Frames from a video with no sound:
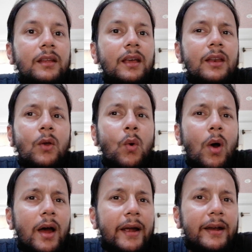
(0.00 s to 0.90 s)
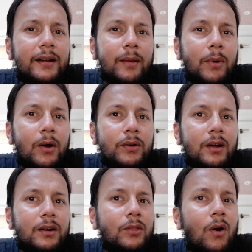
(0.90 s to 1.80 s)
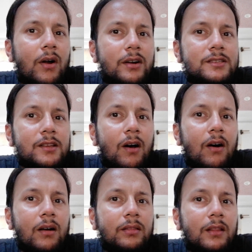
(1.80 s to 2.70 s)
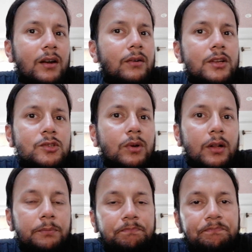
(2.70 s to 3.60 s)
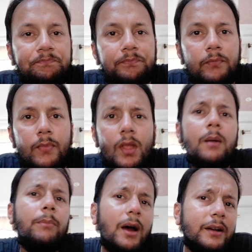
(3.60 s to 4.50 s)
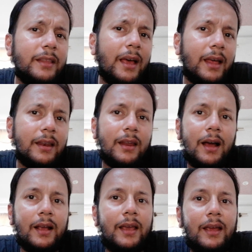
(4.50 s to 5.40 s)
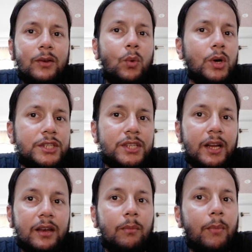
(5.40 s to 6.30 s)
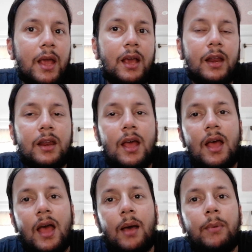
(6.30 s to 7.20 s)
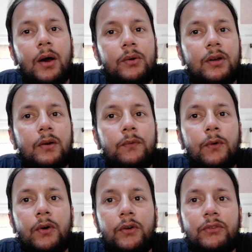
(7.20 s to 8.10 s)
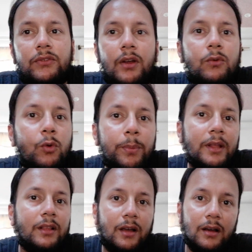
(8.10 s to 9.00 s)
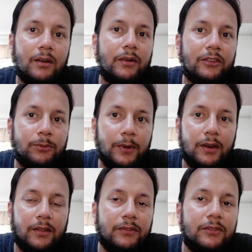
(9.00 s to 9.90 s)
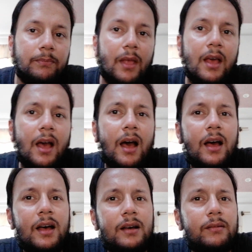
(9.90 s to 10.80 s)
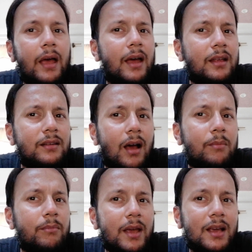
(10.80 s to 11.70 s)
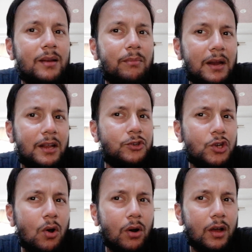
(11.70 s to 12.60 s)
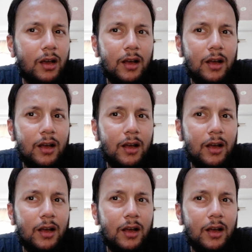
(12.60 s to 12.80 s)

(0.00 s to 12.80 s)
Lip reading: inquired about her thoughts on the ritual. But then Kate questioned Meghan about her first trooping the colour experience, and Meghan made a joke.